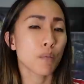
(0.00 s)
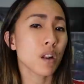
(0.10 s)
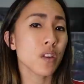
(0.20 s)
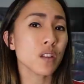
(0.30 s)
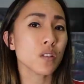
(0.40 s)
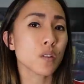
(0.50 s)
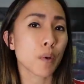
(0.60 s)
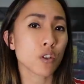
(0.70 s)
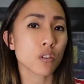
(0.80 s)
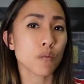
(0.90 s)
but I think it's
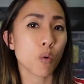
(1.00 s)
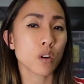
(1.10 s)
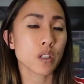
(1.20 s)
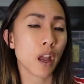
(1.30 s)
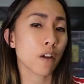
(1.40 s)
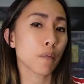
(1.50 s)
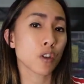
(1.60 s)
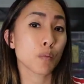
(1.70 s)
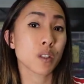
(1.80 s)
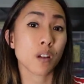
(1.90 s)
especially important to have
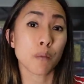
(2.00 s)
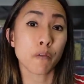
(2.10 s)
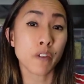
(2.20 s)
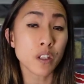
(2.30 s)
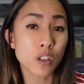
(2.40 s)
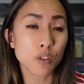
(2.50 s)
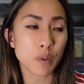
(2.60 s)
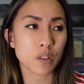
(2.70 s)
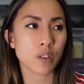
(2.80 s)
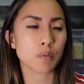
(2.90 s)
measurements on vintage
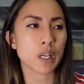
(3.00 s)
pieces,